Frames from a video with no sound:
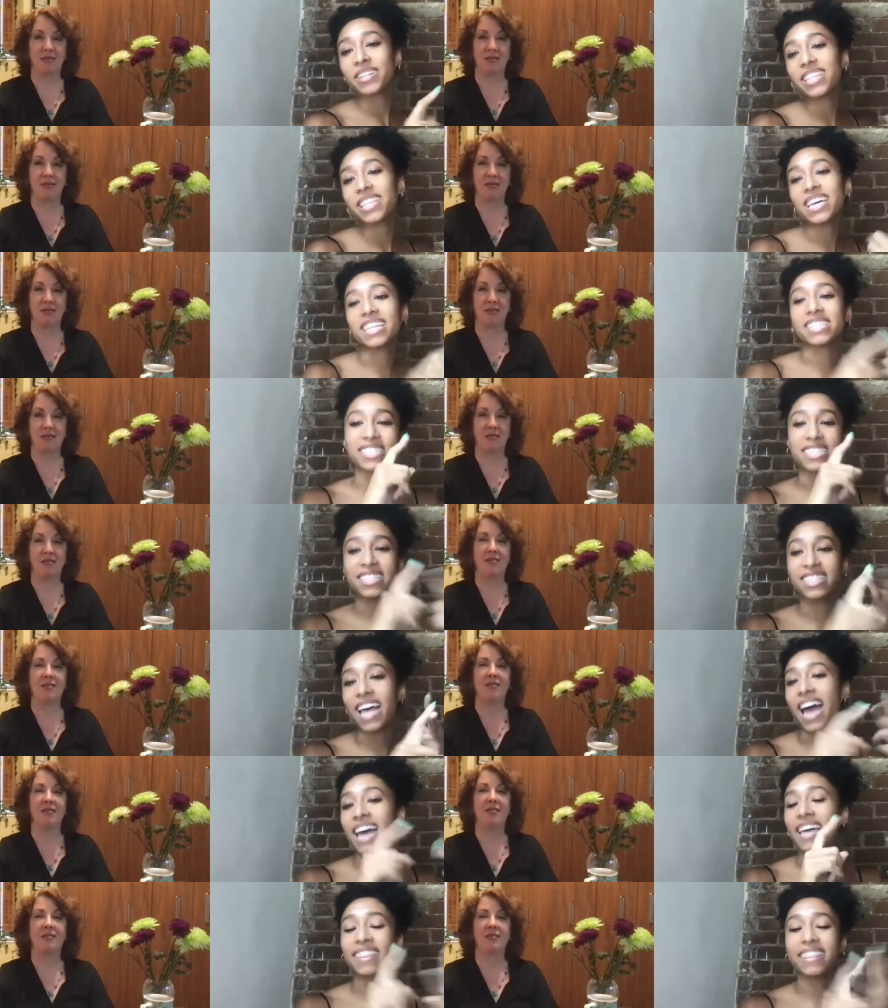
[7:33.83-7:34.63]
Speaker 1: this and
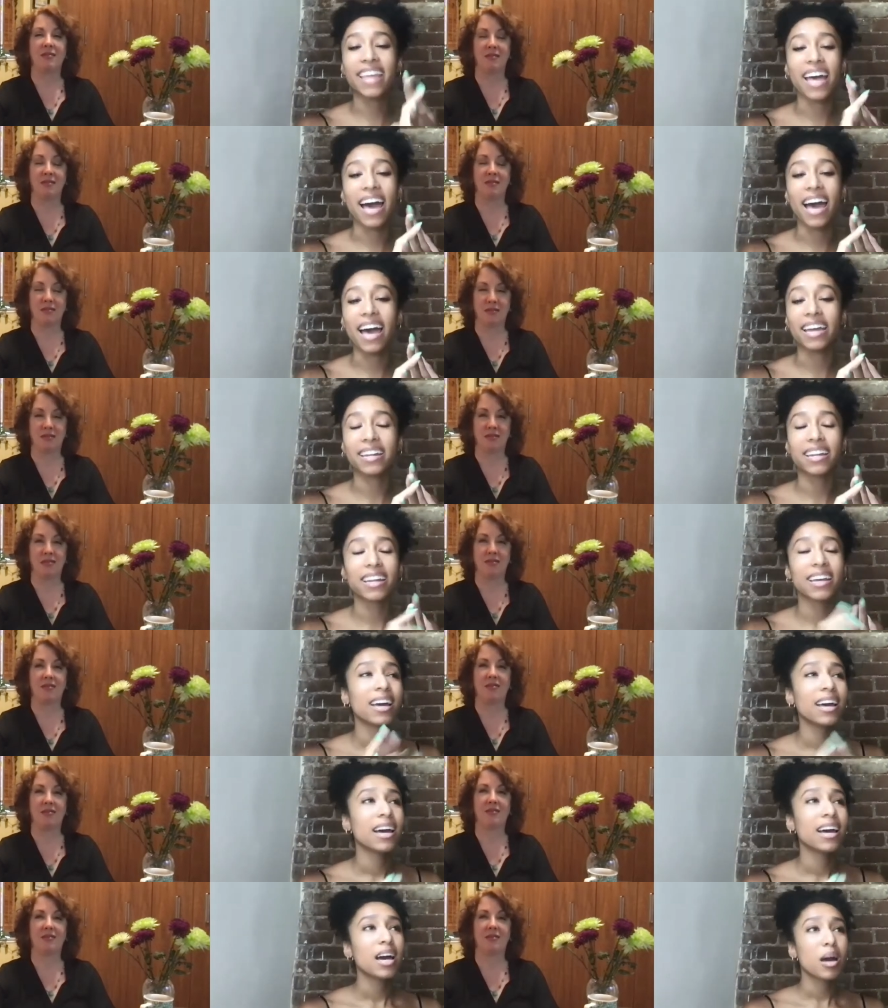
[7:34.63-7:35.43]
that and that.
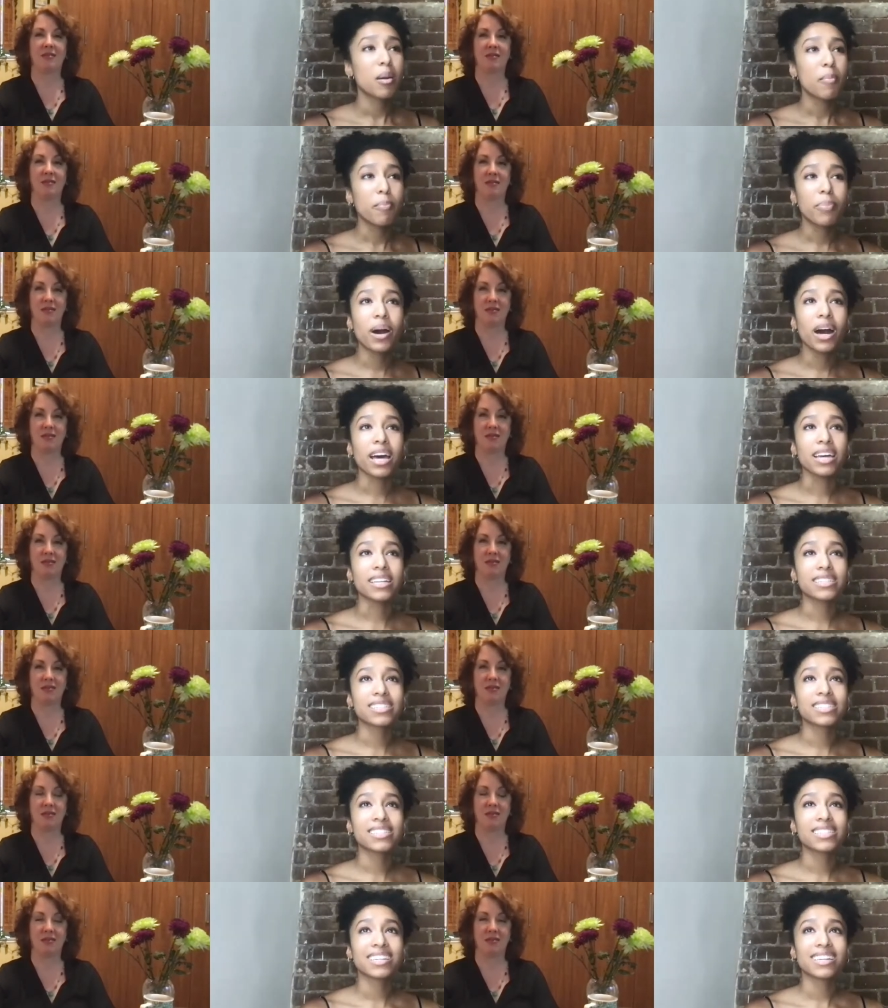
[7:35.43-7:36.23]
But
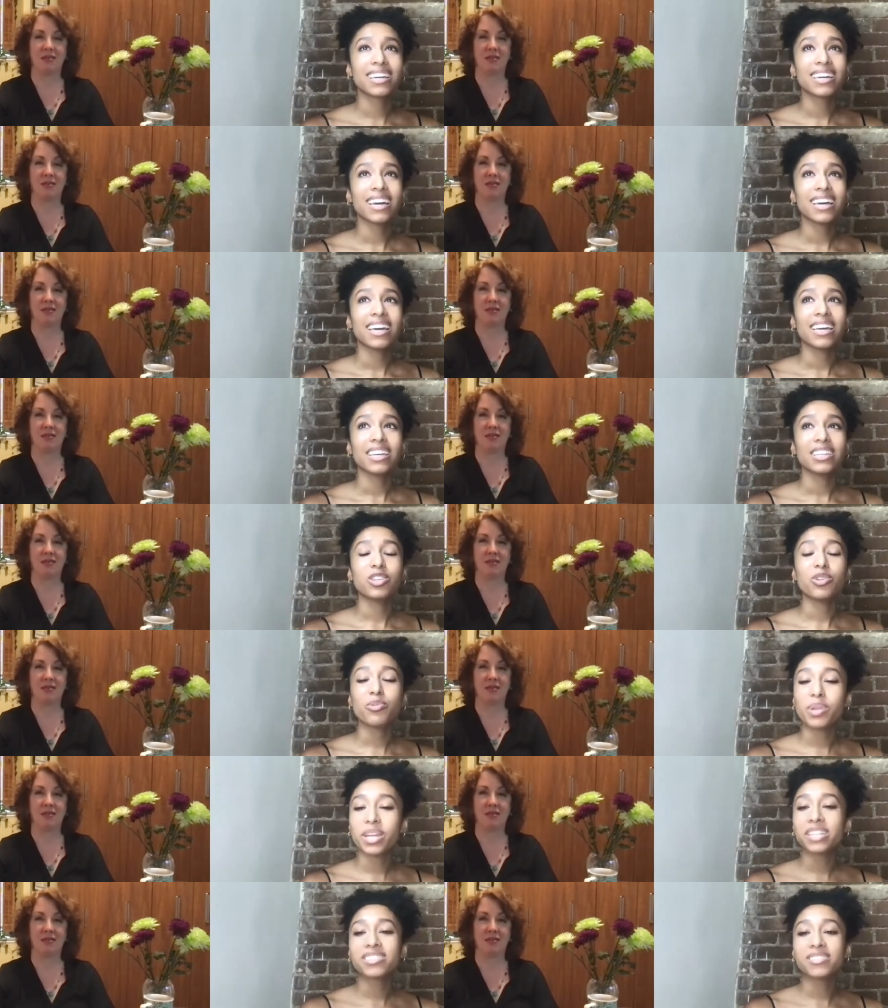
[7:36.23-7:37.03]
you
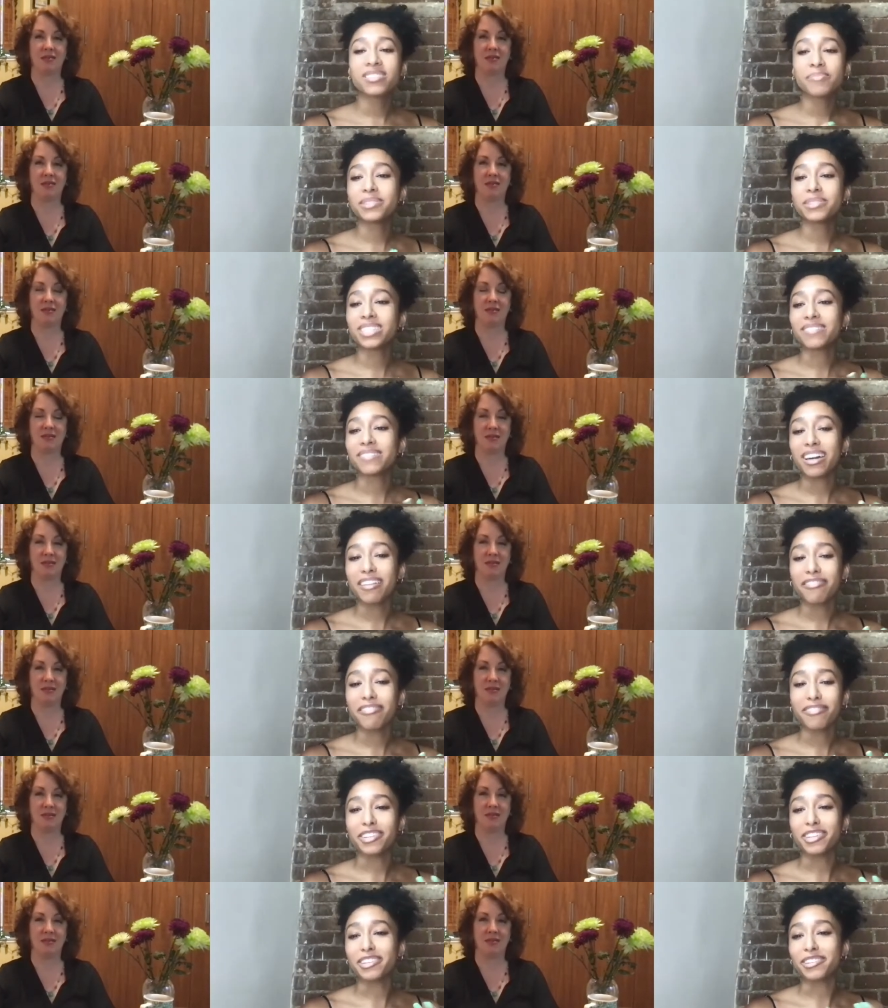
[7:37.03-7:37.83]
need to believe that for
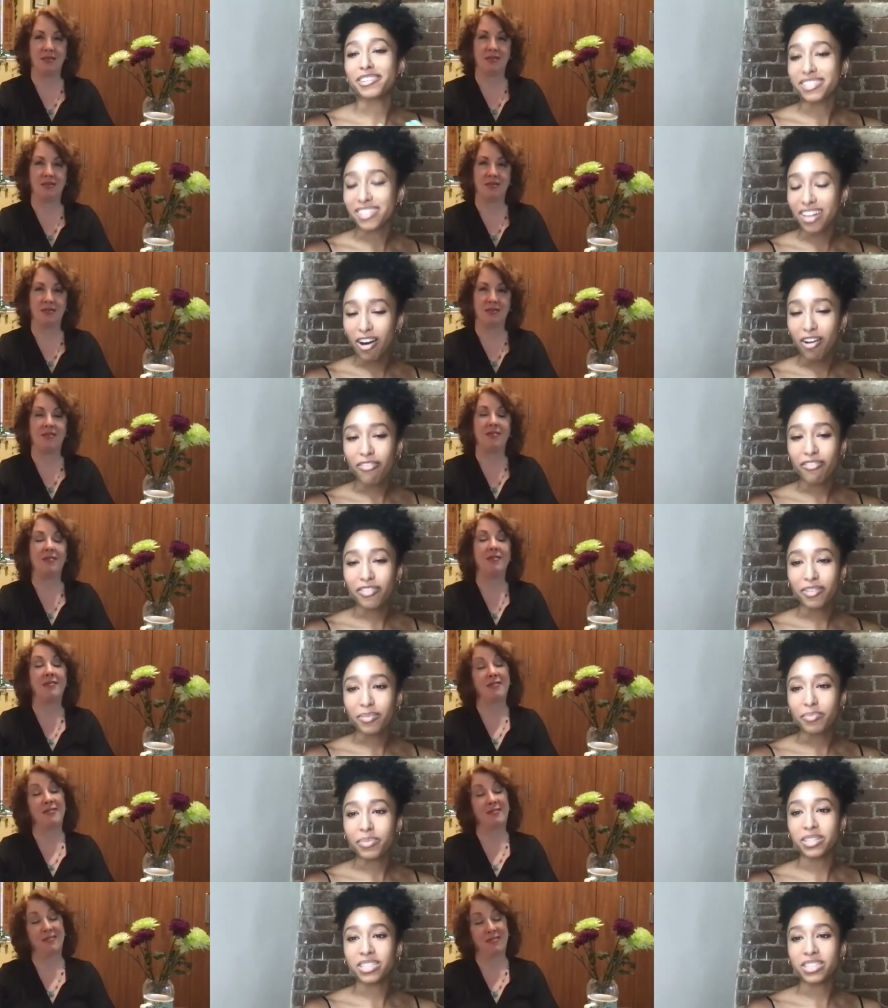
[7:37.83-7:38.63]
yourself and
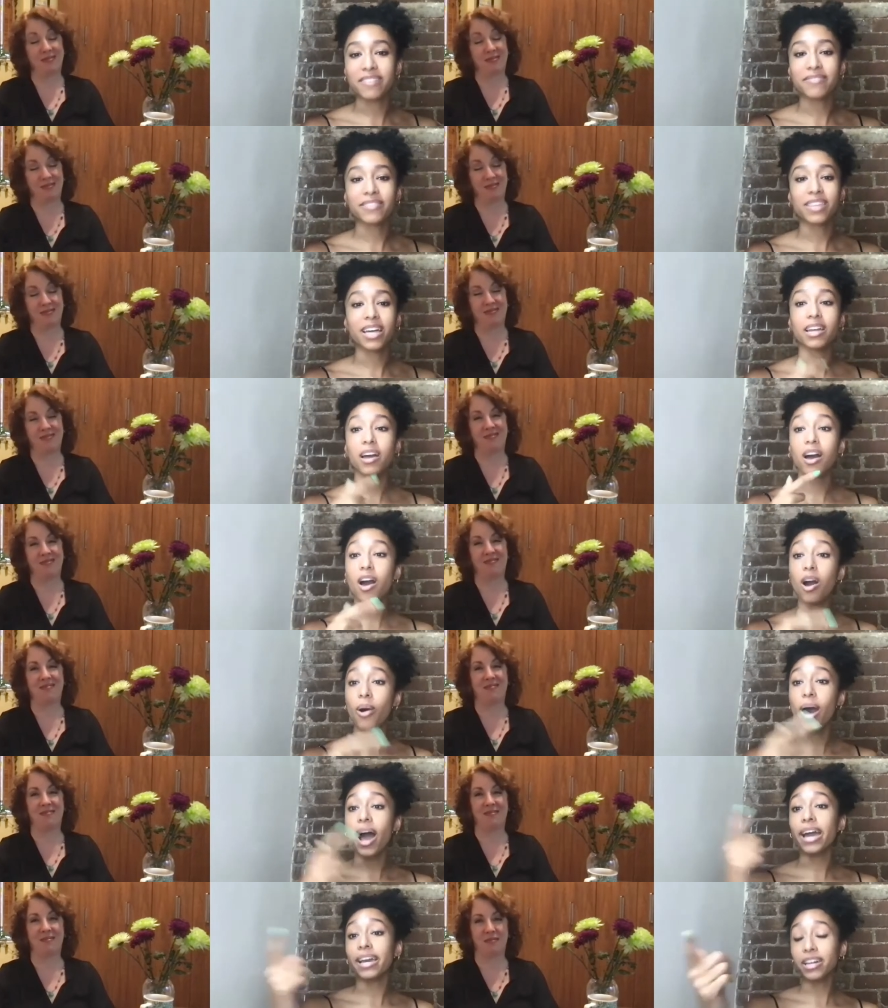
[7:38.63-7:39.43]
believe that, oh,
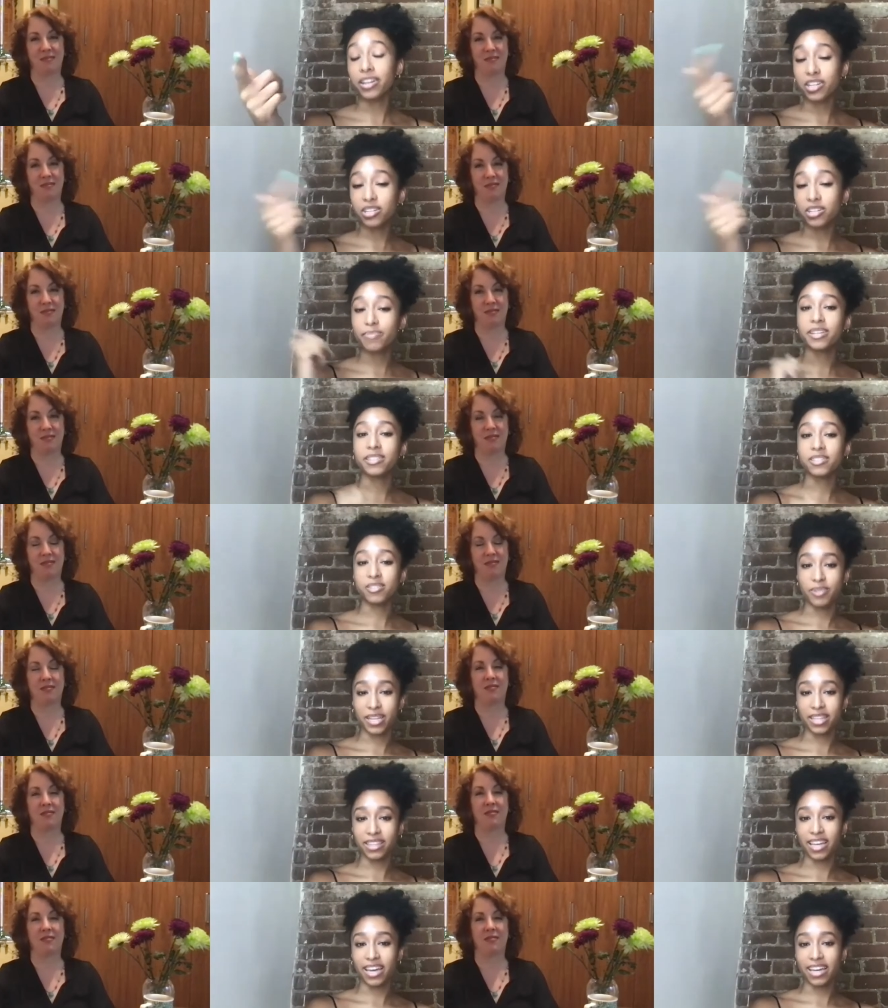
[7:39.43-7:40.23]
I could be
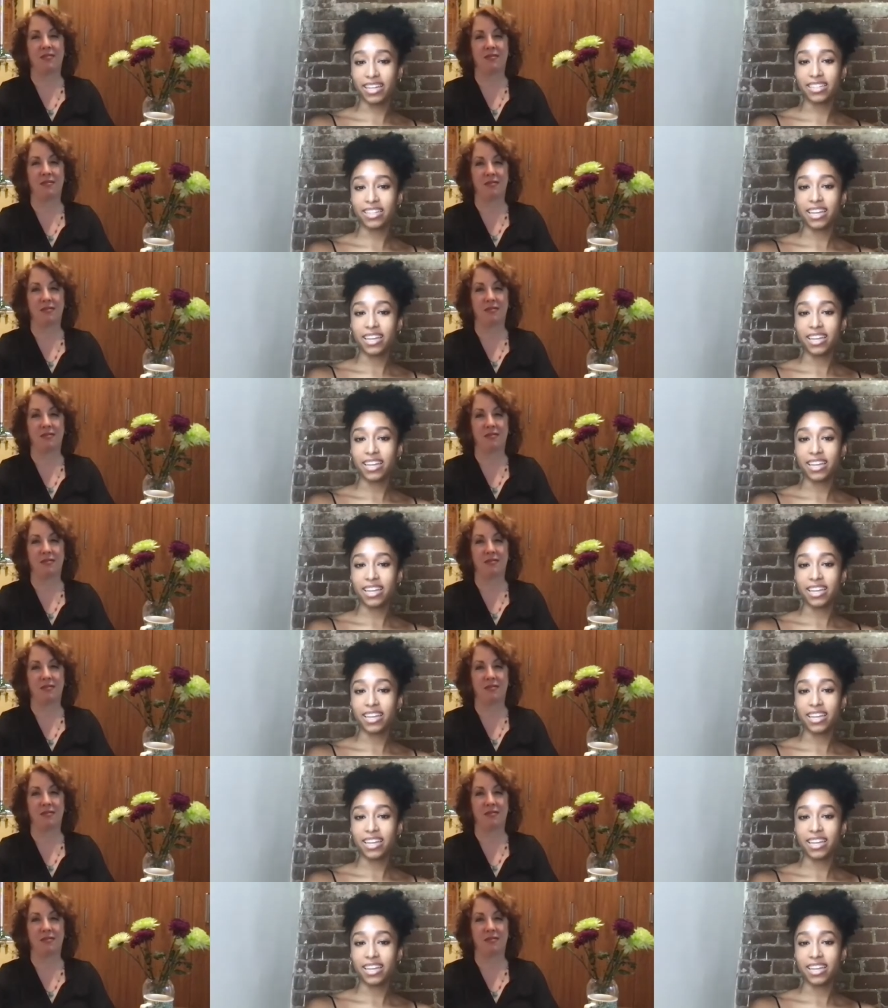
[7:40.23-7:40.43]
doing that.